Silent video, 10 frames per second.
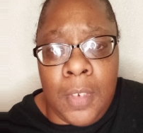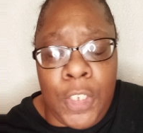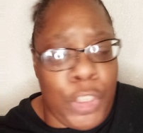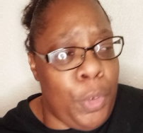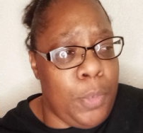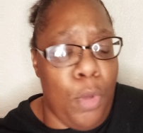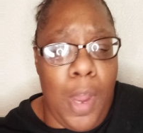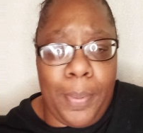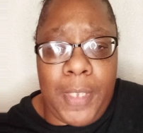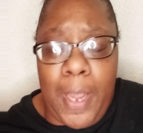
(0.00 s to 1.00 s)
She was more
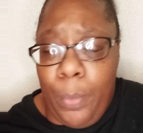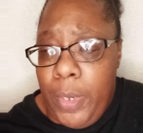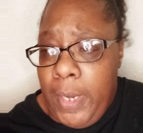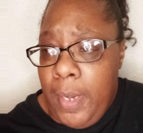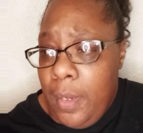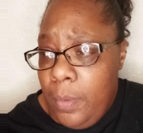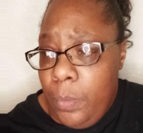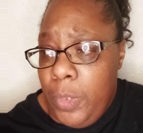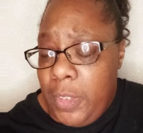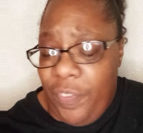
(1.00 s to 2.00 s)
upset
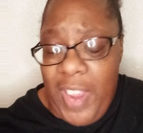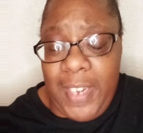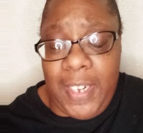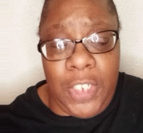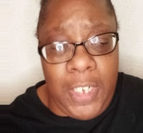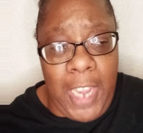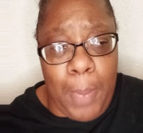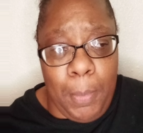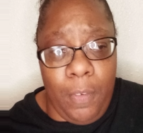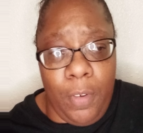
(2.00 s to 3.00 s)
with the fact that she
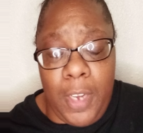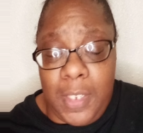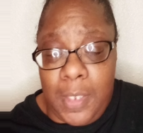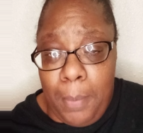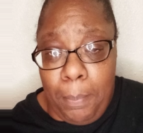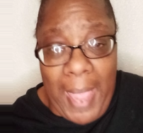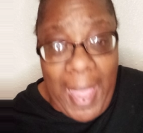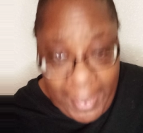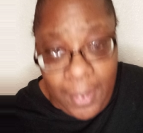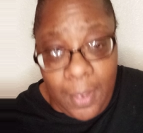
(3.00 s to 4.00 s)
came over there and
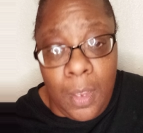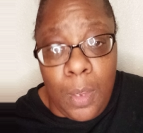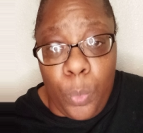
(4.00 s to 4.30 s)
Peggy